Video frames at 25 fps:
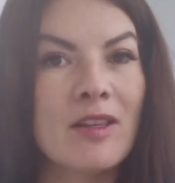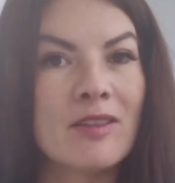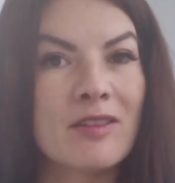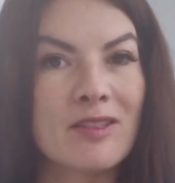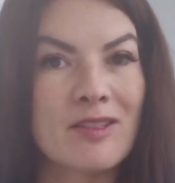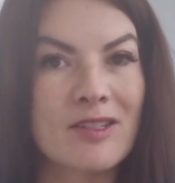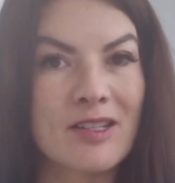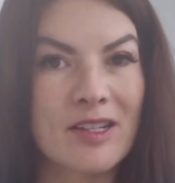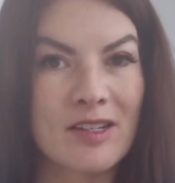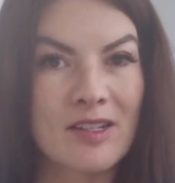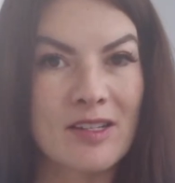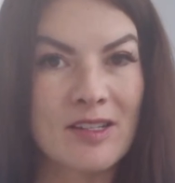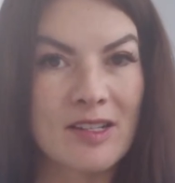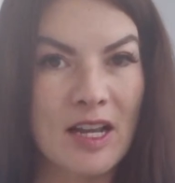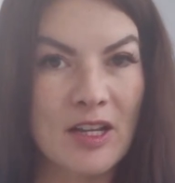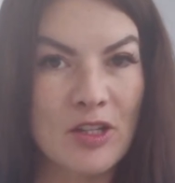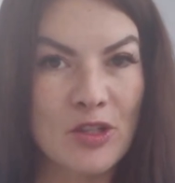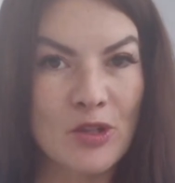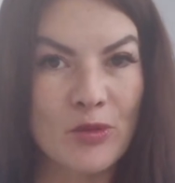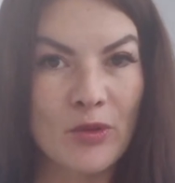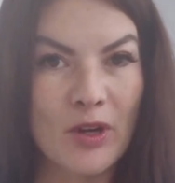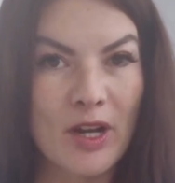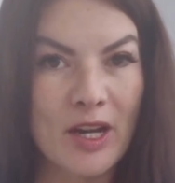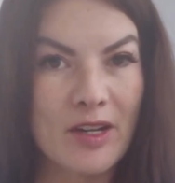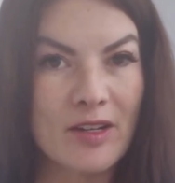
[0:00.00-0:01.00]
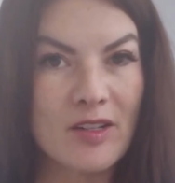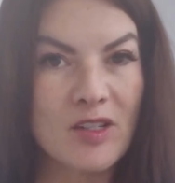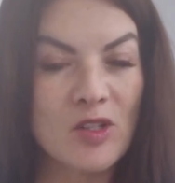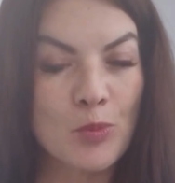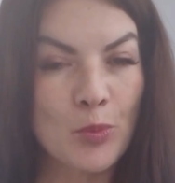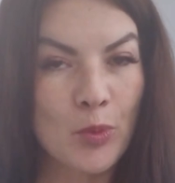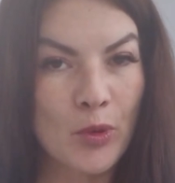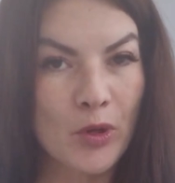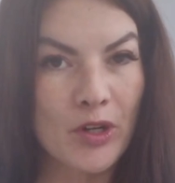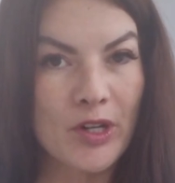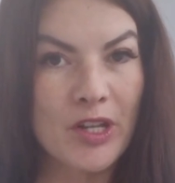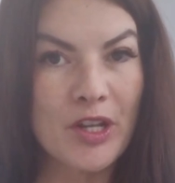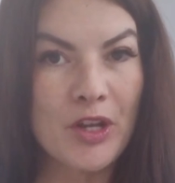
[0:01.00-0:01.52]
The success rate is
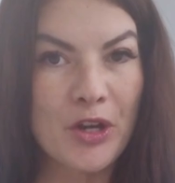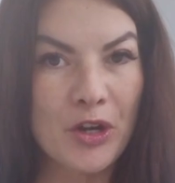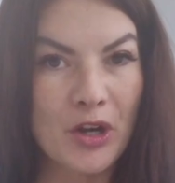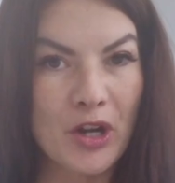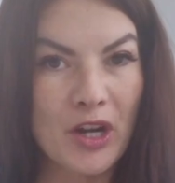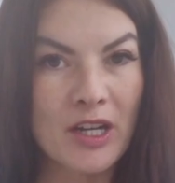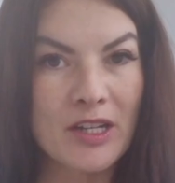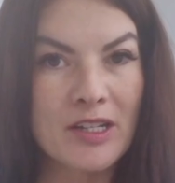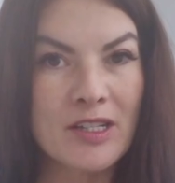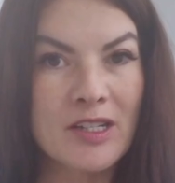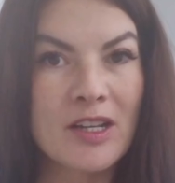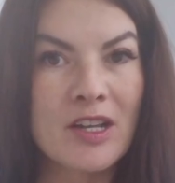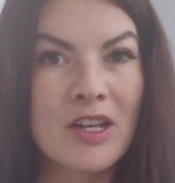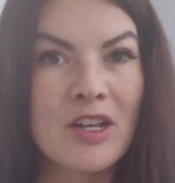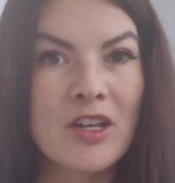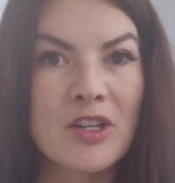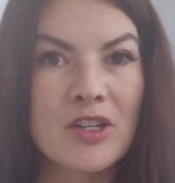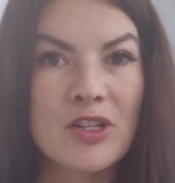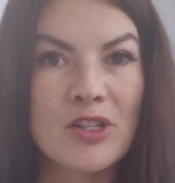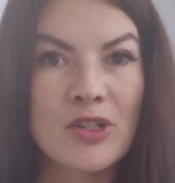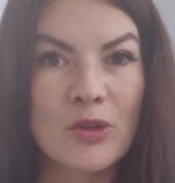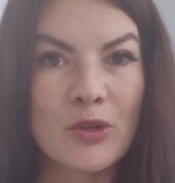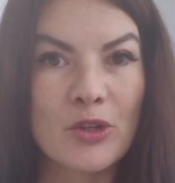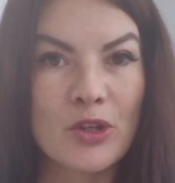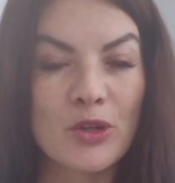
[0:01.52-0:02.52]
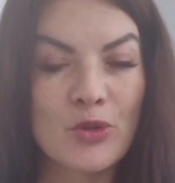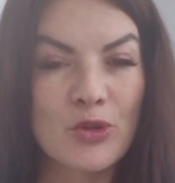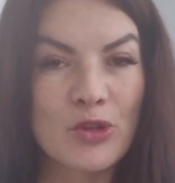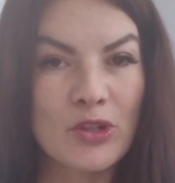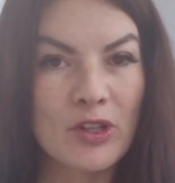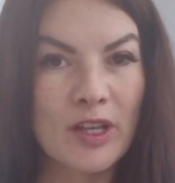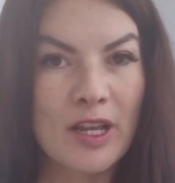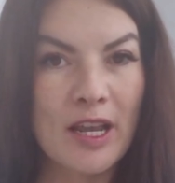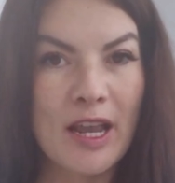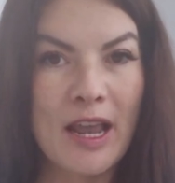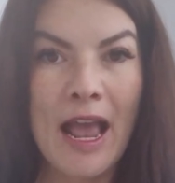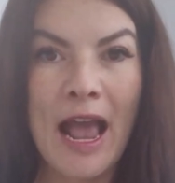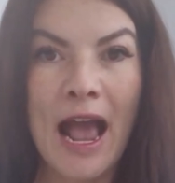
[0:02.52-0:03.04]
pretty good, so
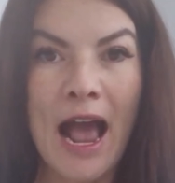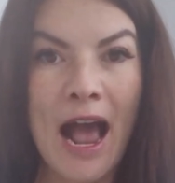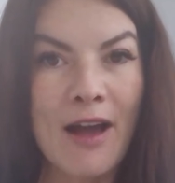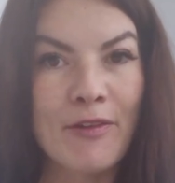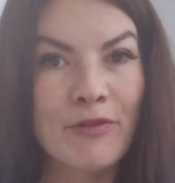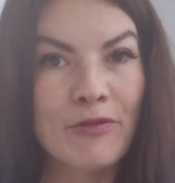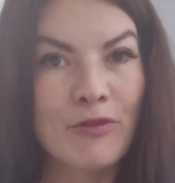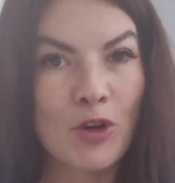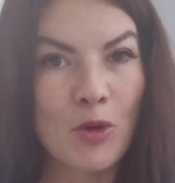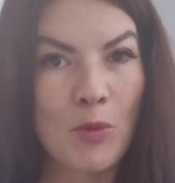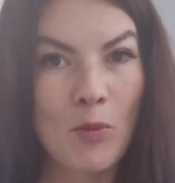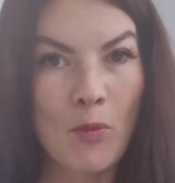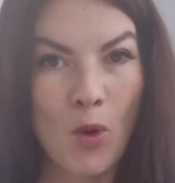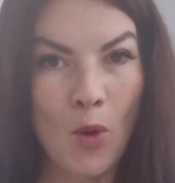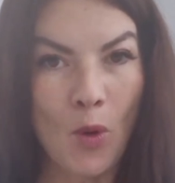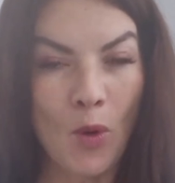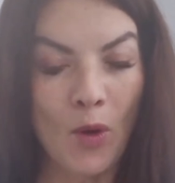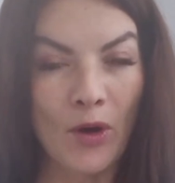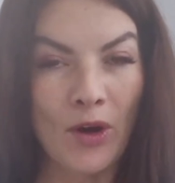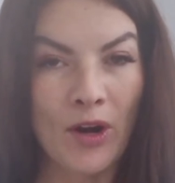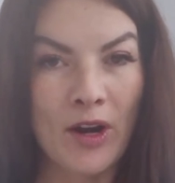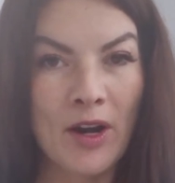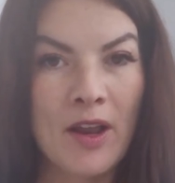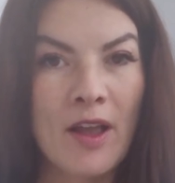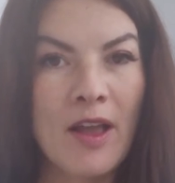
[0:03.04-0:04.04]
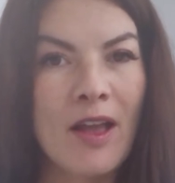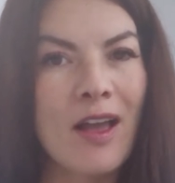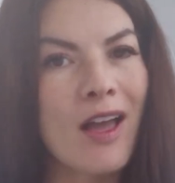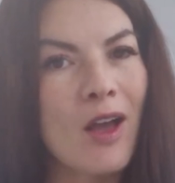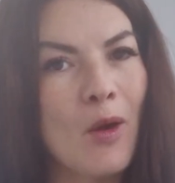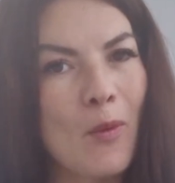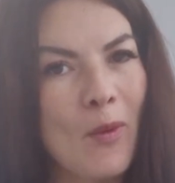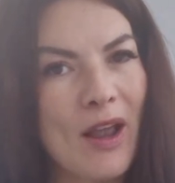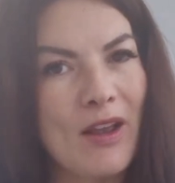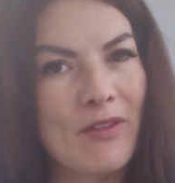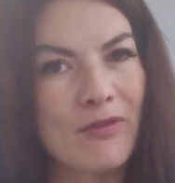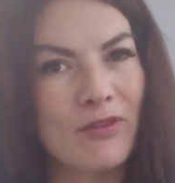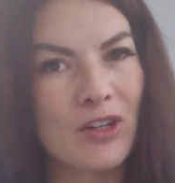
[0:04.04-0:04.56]
usually half or more.
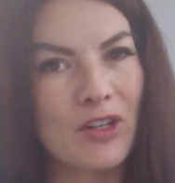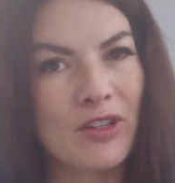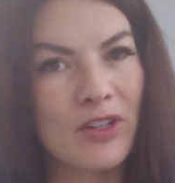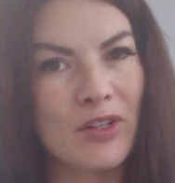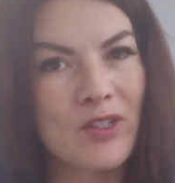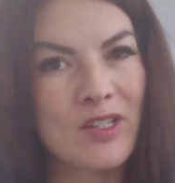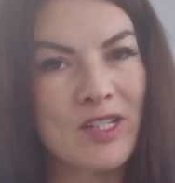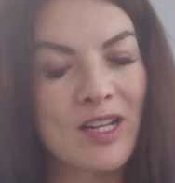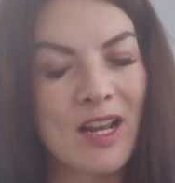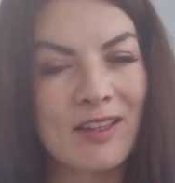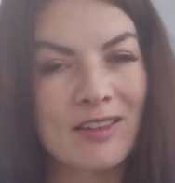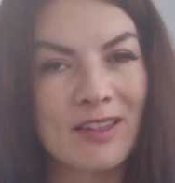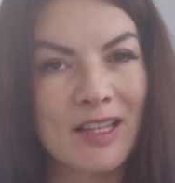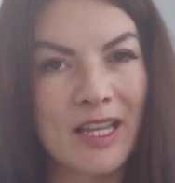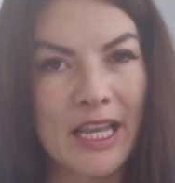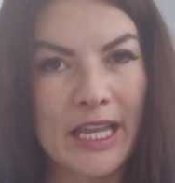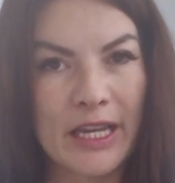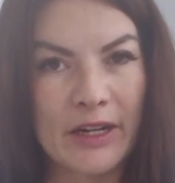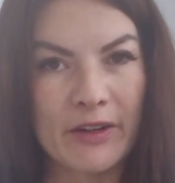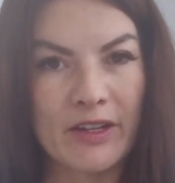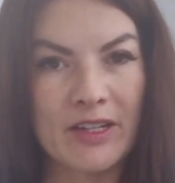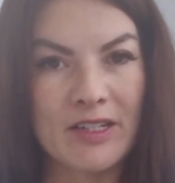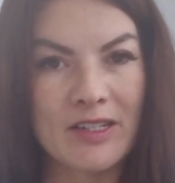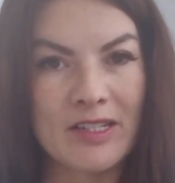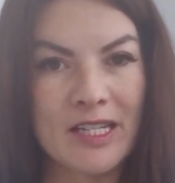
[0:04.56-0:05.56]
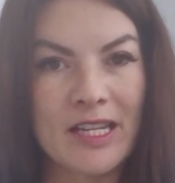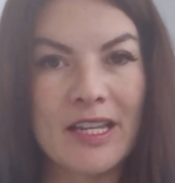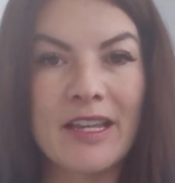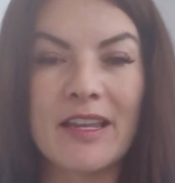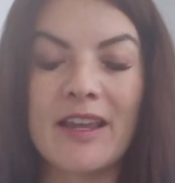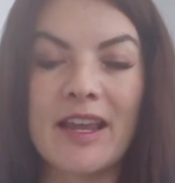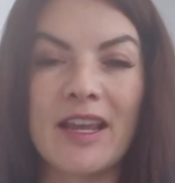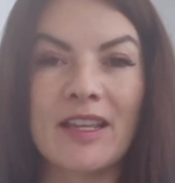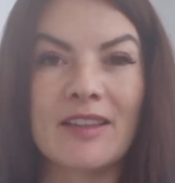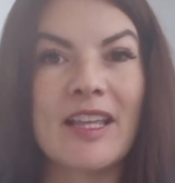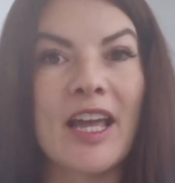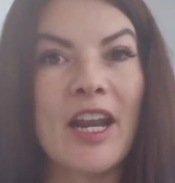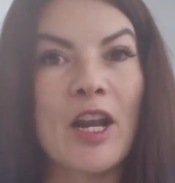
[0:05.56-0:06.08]
However, there's nothing
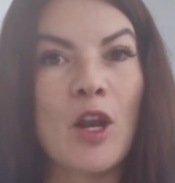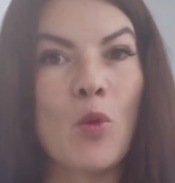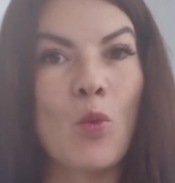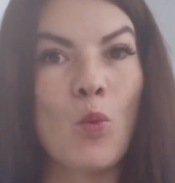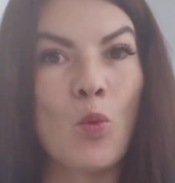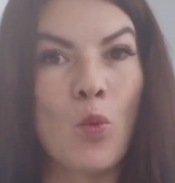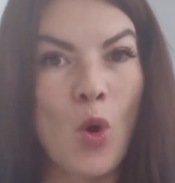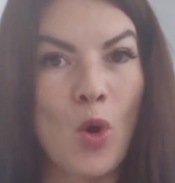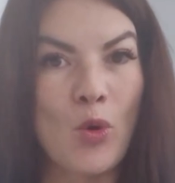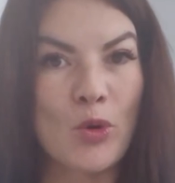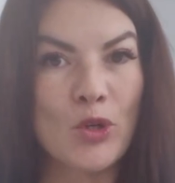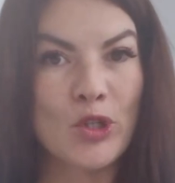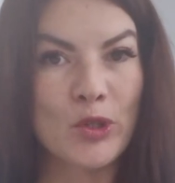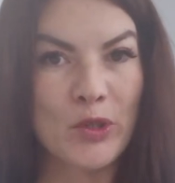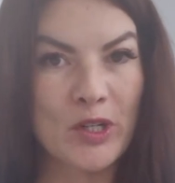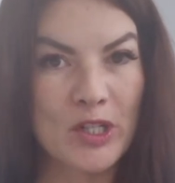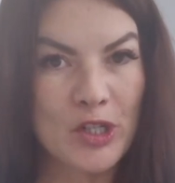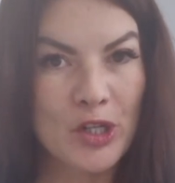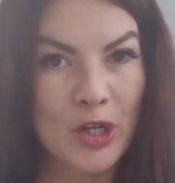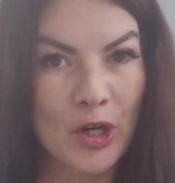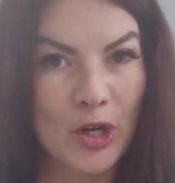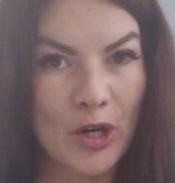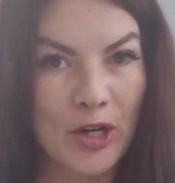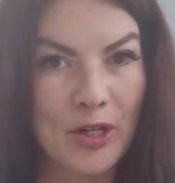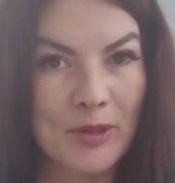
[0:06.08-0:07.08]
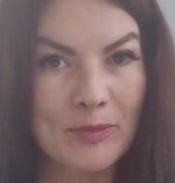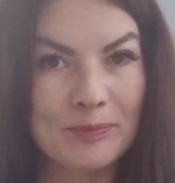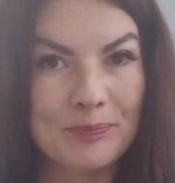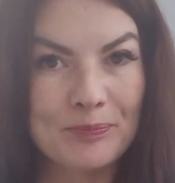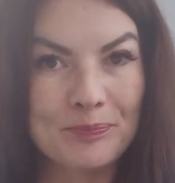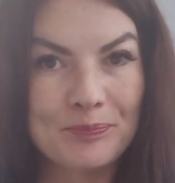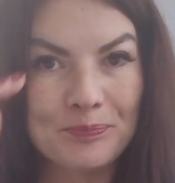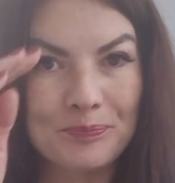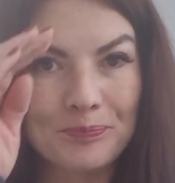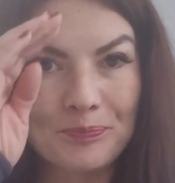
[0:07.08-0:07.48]
guaranteeing that it won't return.